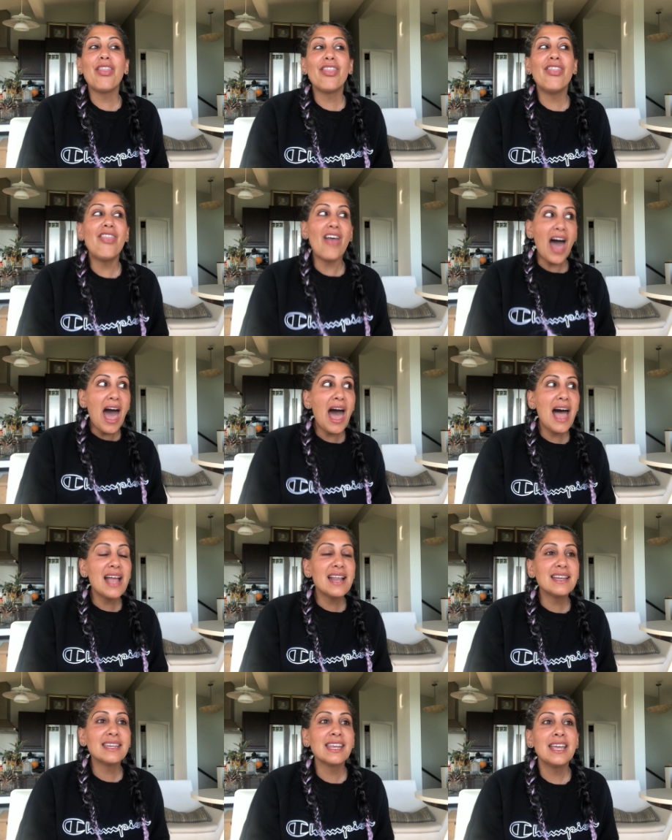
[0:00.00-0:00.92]

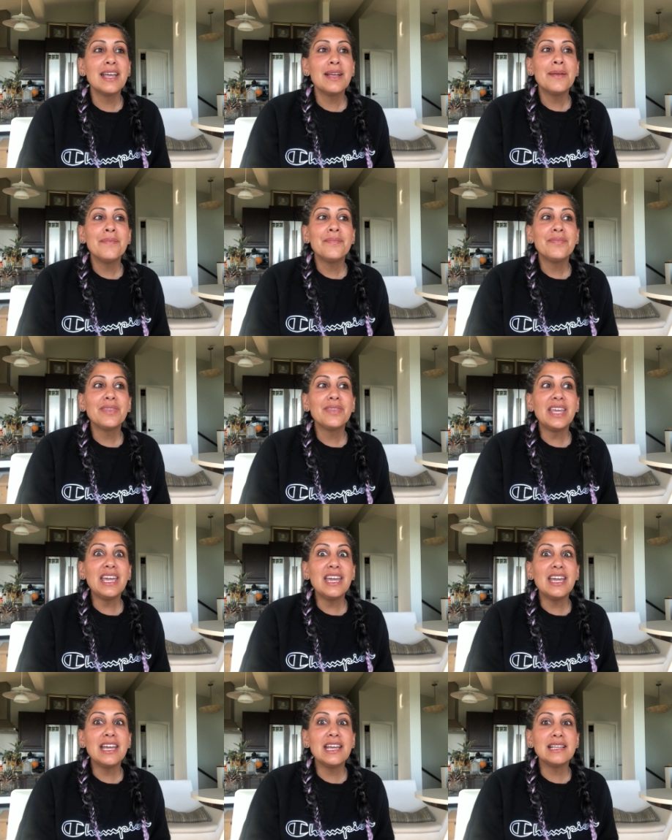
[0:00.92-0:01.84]
that
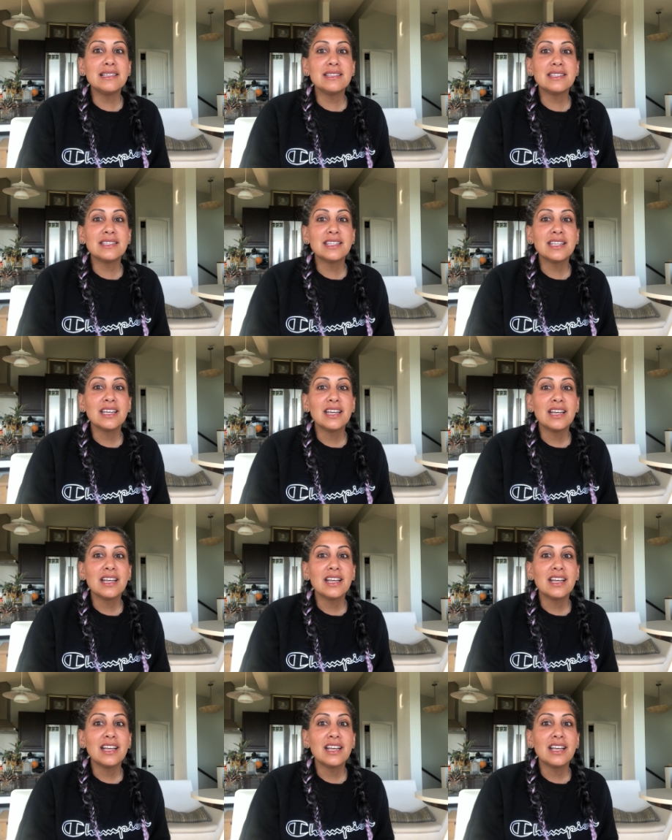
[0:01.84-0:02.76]
is
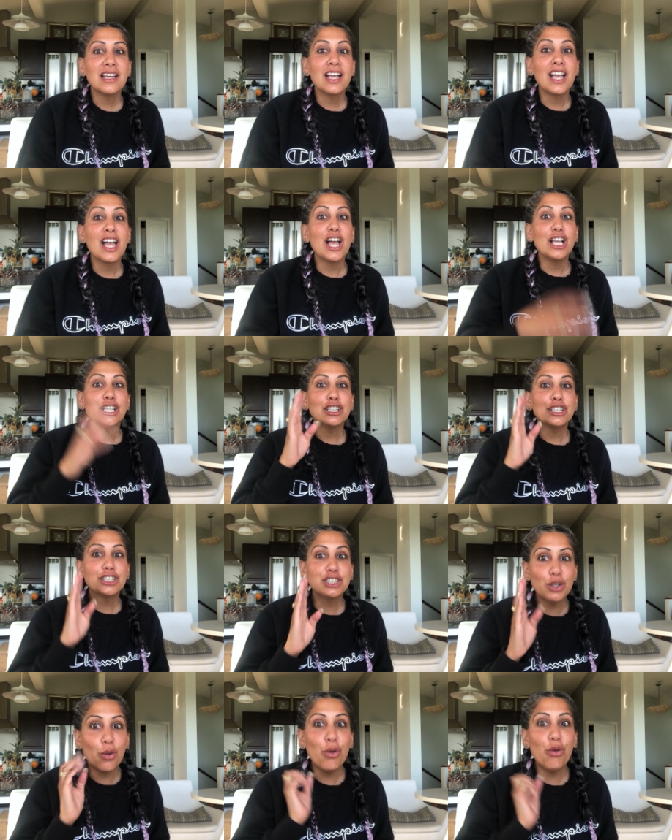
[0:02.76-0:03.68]

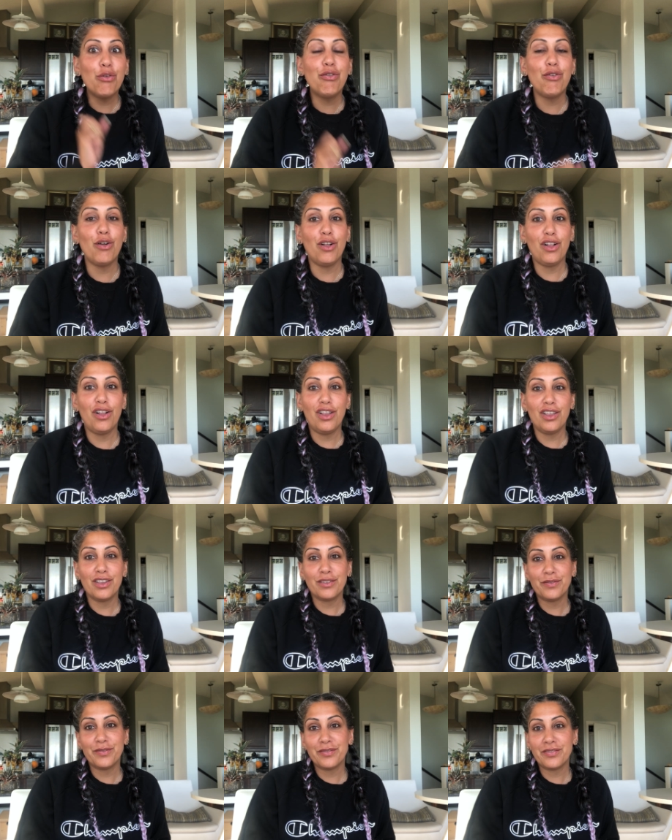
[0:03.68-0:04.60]
soulful.
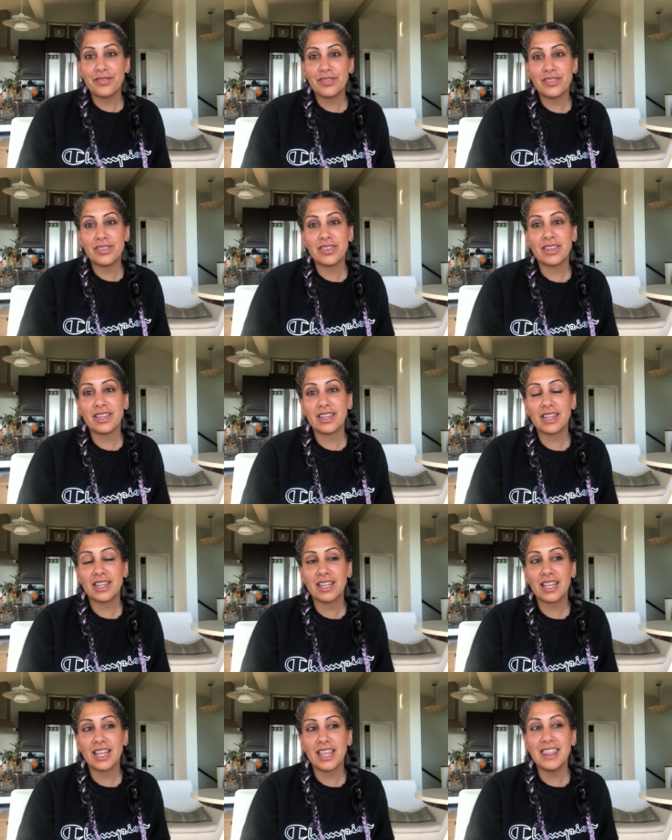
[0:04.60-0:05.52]

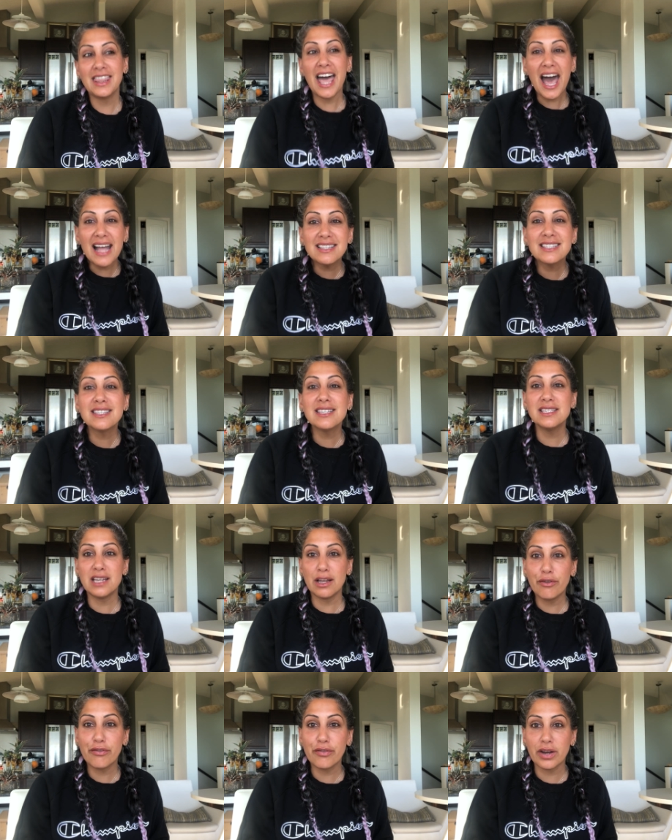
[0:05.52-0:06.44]
That's the
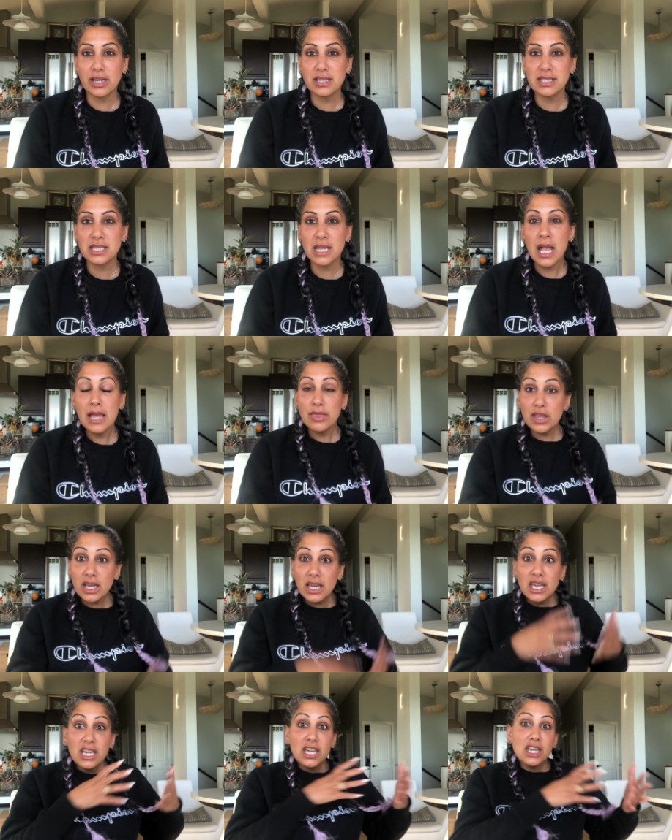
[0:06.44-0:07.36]
difference.
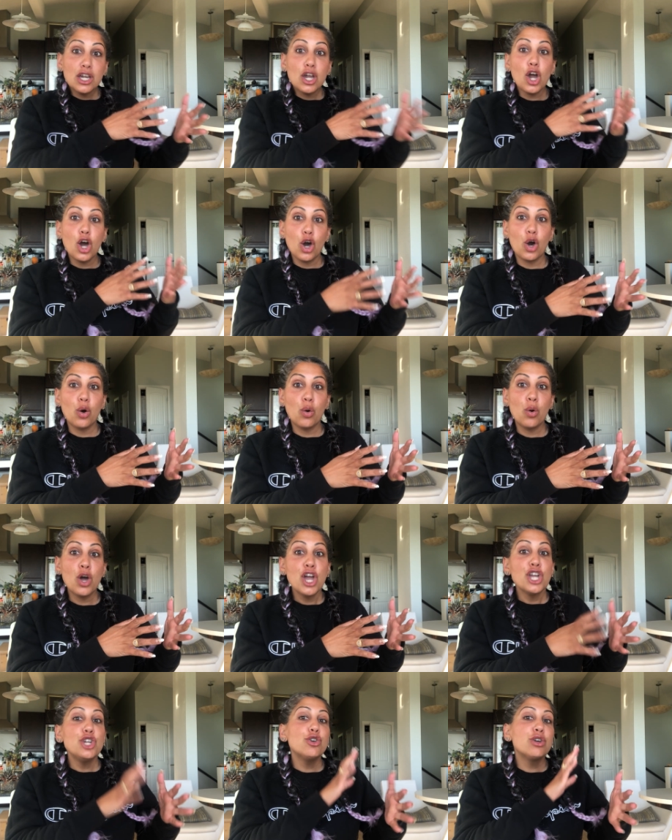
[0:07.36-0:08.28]
The ego,
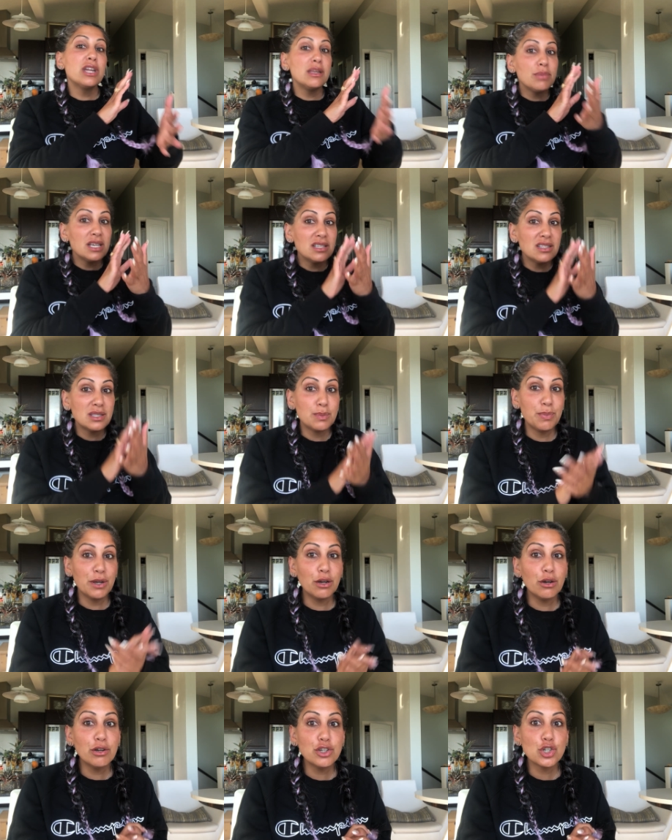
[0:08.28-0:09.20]
you can be
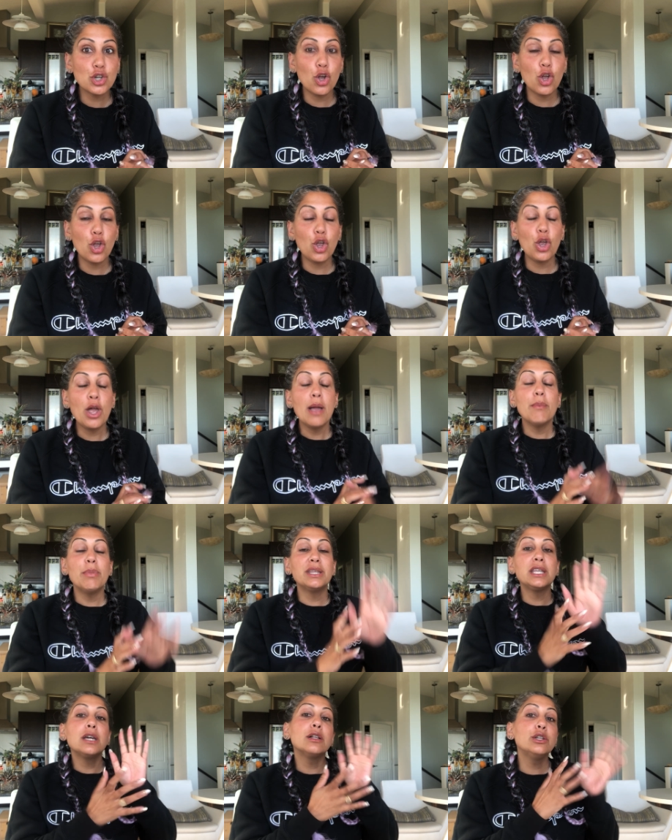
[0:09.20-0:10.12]
spiritual,
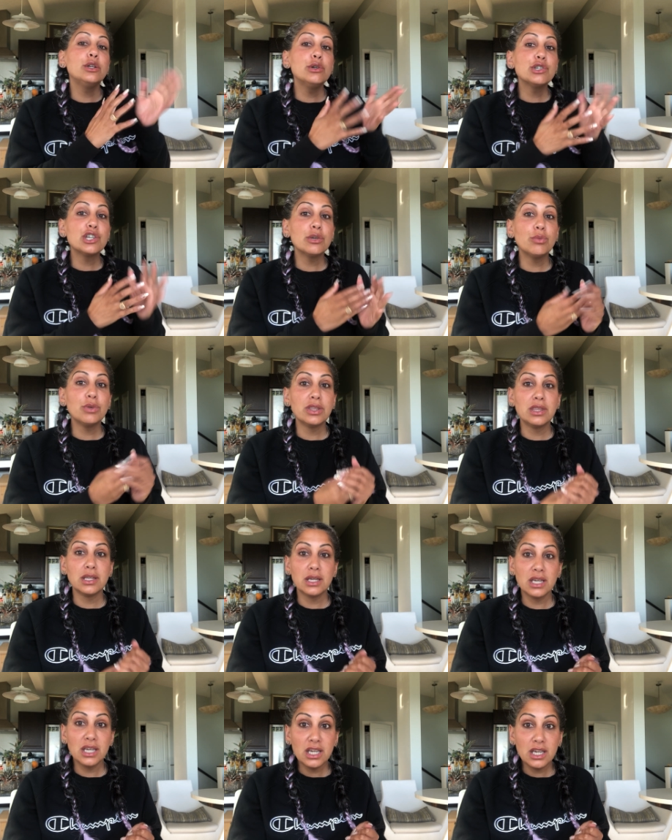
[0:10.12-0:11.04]
but the illusion with
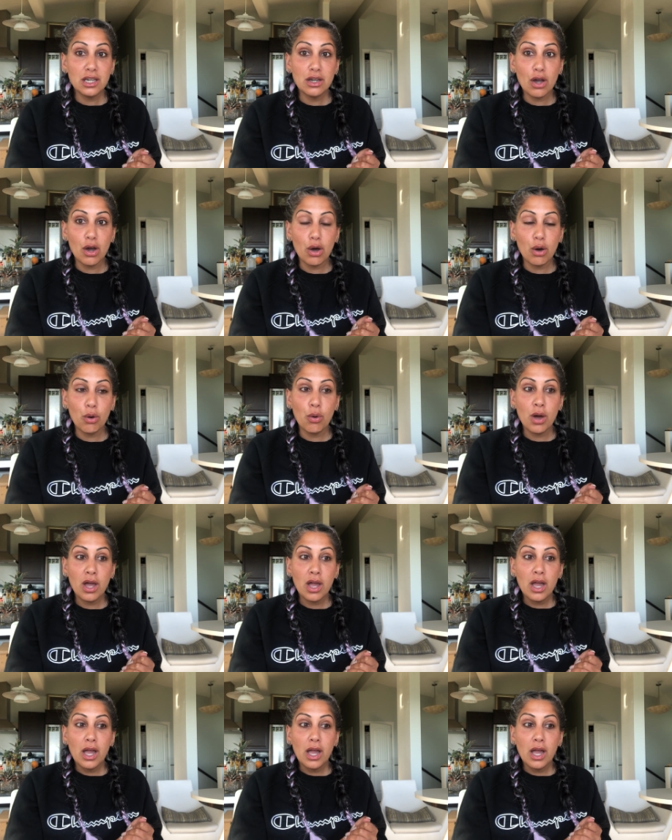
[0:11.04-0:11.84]
the ego